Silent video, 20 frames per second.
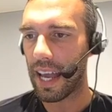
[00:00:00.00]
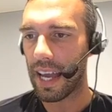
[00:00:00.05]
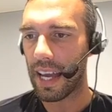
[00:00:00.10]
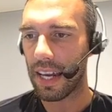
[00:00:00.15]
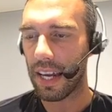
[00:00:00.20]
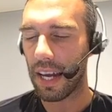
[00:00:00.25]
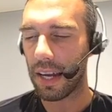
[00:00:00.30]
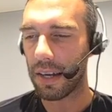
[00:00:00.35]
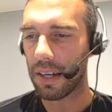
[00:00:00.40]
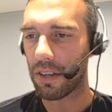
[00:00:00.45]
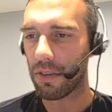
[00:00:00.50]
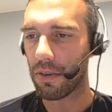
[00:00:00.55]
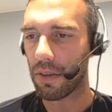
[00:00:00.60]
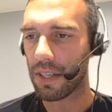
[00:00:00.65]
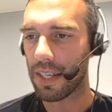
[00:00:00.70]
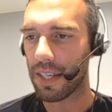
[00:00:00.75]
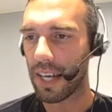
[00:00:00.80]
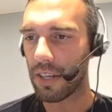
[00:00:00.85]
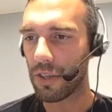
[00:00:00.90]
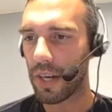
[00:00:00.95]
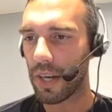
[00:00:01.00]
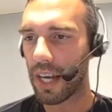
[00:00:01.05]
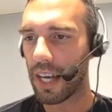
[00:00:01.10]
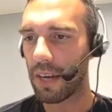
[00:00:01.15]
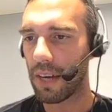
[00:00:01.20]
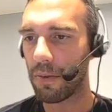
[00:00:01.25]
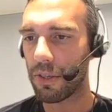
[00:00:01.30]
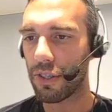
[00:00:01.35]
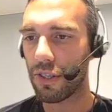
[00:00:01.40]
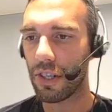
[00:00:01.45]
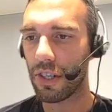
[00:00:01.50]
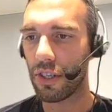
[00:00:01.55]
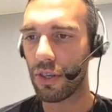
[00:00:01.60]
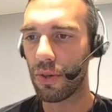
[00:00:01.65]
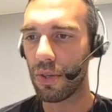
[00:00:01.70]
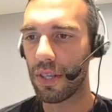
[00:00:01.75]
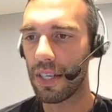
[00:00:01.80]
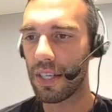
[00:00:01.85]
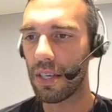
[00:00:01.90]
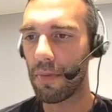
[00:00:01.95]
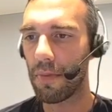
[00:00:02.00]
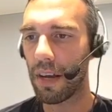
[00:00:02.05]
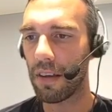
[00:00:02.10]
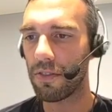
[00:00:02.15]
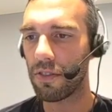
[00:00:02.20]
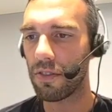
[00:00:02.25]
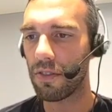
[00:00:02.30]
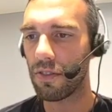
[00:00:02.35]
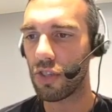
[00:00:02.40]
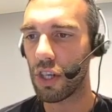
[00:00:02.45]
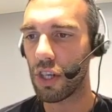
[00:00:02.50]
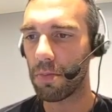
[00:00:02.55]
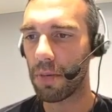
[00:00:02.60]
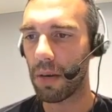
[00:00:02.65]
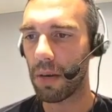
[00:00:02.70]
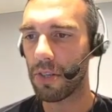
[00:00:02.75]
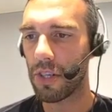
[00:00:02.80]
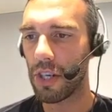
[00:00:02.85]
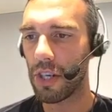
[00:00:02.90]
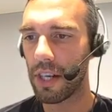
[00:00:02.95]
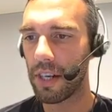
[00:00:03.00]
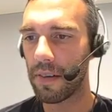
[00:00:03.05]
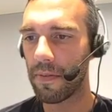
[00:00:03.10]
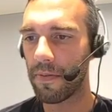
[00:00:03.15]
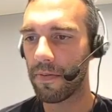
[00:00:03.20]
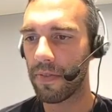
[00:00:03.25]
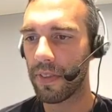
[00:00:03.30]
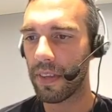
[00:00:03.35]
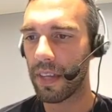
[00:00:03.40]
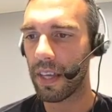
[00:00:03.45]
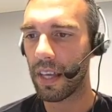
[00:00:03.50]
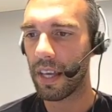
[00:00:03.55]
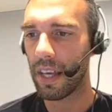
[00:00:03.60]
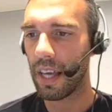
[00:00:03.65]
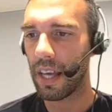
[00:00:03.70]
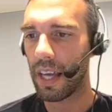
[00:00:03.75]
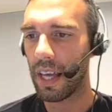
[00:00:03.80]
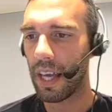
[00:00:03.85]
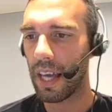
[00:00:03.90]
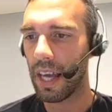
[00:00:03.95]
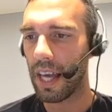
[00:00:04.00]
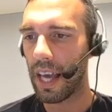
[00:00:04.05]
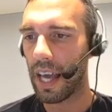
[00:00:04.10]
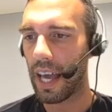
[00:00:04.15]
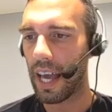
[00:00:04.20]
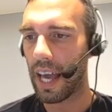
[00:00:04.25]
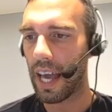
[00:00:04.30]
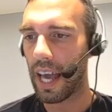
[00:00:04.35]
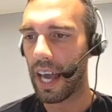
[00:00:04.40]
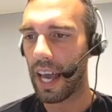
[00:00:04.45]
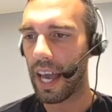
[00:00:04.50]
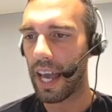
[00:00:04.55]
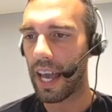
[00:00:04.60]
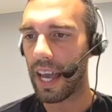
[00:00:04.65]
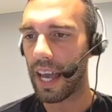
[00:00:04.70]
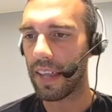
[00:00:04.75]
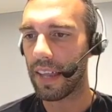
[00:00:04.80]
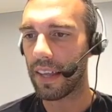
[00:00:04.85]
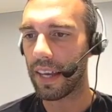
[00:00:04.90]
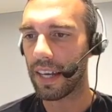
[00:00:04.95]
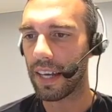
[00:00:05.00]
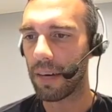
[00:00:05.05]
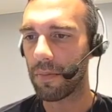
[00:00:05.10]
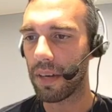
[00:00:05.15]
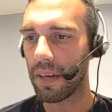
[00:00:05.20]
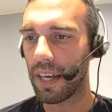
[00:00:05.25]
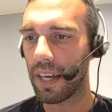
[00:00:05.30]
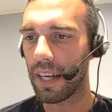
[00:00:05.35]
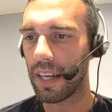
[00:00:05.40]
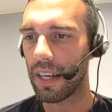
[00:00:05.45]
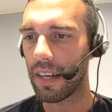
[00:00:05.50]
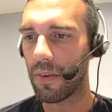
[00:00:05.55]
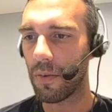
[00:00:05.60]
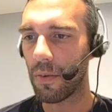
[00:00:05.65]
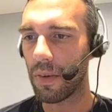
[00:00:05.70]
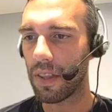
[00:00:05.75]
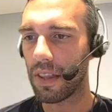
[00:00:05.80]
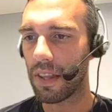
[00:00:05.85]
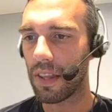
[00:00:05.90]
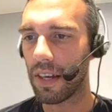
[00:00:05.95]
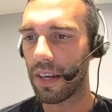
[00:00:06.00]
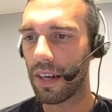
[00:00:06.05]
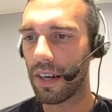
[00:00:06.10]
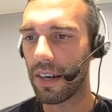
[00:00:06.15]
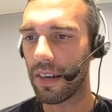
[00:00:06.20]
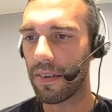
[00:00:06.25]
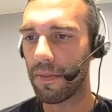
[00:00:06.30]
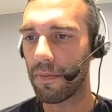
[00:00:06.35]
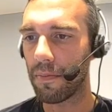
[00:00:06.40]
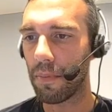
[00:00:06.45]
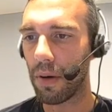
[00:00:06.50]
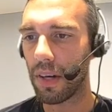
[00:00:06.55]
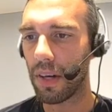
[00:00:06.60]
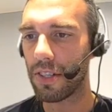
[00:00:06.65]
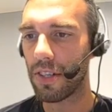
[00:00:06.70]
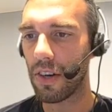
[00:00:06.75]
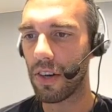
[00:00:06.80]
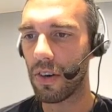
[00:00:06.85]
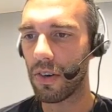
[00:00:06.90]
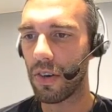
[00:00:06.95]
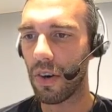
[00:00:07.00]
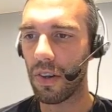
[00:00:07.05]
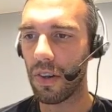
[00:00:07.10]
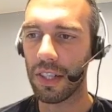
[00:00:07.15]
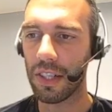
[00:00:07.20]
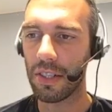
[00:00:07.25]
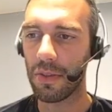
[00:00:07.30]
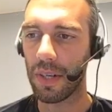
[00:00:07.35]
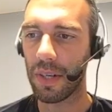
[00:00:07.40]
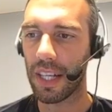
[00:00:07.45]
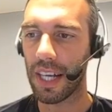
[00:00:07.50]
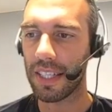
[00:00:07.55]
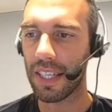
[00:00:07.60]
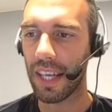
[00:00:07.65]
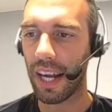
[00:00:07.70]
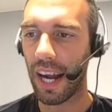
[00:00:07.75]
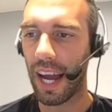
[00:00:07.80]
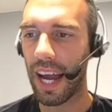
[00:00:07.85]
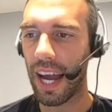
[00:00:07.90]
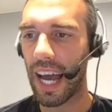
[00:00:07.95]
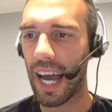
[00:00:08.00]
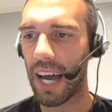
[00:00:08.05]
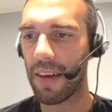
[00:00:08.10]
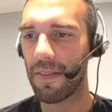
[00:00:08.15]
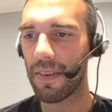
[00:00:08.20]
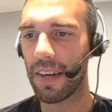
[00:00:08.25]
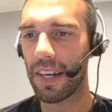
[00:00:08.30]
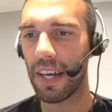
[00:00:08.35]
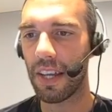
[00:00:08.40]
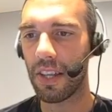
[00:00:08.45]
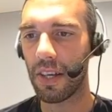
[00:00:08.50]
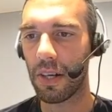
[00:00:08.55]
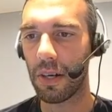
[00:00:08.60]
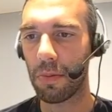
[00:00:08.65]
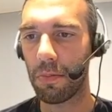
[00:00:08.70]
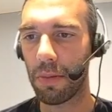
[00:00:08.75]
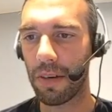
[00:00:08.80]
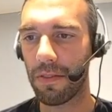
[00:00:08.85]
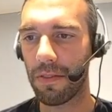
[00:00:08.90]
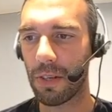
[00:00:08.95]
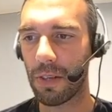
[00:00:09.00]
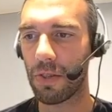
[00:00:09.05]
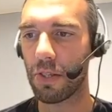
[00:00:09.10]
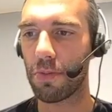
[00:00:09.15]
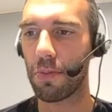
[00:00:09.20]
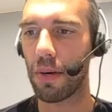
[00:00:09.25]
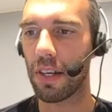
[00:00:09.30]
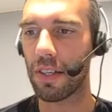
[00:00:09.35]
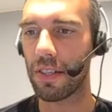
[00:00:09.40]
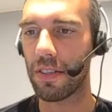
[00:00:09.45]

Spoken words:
And I'm going to throw this Hydro Cannon, which is going to do a decent amount of chip damage here. And they come in with their Politoed, only to realize that I have another perfect